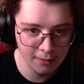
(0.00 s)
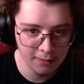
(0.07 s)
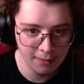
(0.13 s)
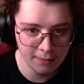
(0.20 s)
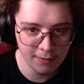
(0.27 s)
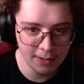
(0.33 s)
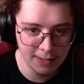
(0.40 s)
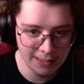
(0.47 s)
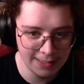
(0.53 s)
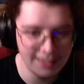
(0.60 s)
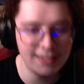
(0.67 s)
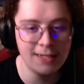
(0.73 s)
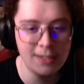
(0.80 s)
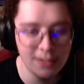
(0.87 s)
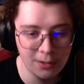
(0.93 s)
This is a
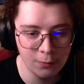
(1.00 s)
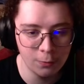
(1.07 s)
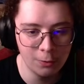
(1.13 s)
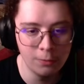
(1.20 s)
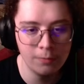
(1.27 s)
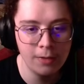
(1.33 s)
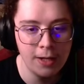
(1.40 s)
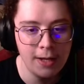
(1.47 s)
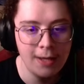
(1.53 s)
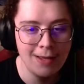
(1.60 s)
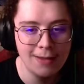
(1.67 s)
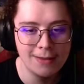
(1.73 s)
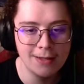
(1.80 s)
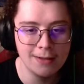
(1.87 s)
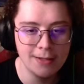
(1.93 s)
decent room
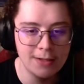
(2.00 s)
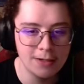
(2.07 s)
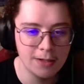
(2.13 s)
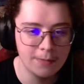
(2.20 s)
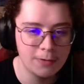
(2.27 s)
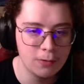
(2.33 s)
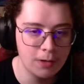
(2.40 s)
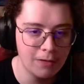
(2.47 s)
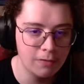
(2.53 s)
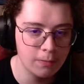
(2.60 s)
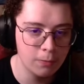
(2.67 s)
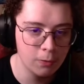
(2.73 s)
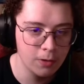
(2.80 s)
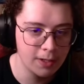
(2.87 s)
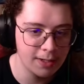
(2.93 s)
that leads up to an even
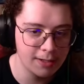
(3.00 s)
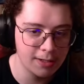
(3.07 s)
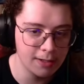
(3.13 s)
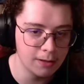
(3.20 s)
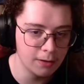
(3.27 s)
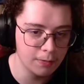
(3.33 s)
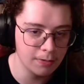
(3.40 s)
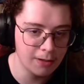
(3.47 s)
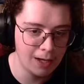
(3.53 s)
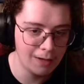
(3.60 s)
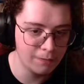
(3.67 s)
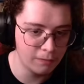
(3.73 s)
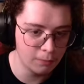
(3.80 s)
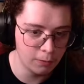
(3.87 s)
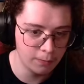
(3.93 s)
more decent little
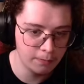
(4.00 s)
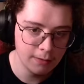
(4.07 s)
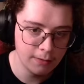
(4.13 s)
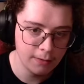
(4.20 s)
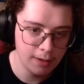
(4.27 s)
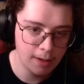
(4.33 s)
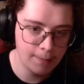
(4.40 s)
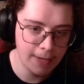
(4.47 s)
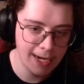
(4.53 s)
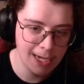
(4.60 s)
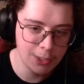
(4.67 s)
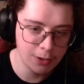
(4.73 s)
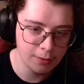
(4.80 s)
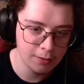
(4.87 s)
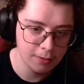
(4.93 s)
platform.
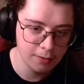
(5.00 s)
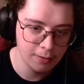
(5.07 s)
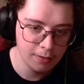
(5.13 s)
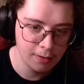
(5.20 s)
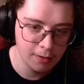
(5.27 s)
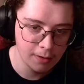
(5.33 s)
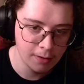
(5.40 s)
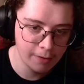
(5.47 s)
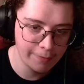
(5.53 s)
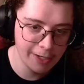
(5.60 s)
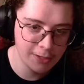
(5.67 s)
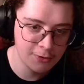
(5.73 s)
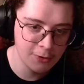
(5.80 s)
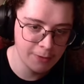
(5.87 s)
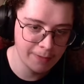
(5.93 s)
Imagine
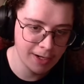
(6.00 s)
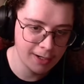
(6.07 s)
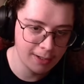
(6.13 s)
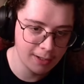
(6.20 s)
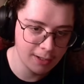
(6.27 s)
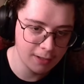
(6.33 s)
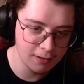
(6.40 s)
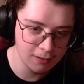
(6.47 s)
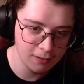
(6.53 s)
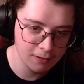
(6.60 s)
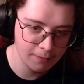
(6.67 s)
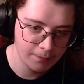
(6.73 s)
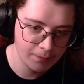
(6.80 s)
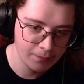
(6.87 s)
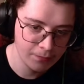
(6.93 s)
your bed here.
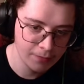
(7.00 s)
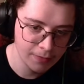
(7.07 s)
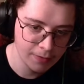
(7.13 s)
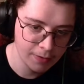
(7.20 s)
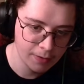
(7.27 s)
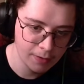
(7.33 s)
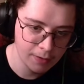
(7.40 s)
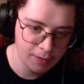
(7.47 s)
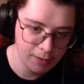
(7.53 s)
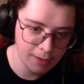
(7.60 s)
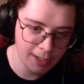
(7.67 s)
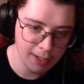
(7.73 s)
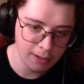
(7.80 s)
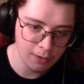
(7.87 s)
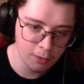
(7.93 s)
Like,
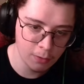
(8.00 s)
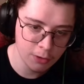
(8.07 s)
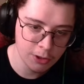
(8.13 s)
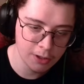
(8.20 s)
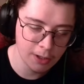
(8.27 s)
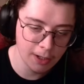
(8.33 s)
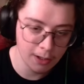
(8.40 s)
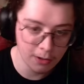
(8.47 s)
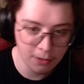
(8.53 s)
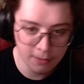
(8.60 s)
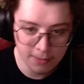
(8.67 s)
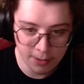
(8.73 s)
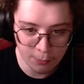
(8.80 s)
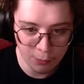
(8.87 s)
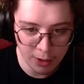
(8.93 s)
or just like a cozy
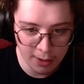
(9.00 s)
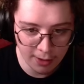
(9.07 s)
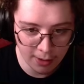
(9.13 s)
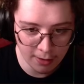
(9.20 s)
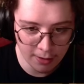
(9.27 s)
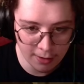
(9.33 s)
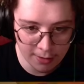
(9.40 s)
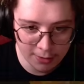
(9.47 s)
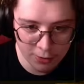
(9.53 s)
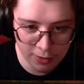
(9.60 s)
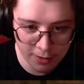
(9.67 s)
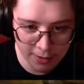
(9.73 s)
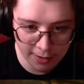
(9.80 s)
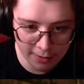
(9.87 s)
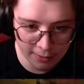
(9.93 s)
reading area that's just
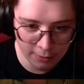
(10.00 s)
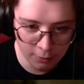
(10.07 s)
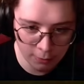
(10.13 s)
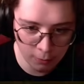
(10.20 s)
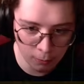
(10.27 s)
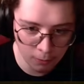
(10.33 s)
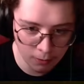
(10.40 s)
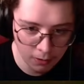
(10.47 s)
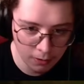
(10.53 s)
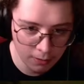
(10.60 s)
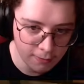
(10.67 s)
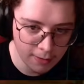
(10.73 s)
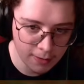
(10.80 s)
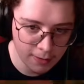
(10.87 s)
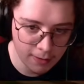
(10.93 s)
this little corner.
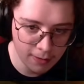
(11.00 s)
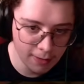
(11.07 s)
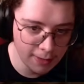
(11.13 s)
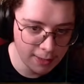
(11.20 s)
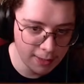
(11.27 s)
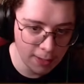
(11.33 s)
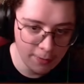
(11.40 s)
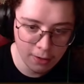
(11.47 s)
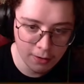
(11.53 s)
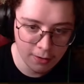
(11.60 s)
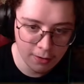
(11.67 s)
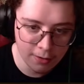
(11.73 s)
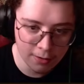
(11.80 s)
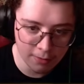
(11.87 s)
Like, that'd be awesome.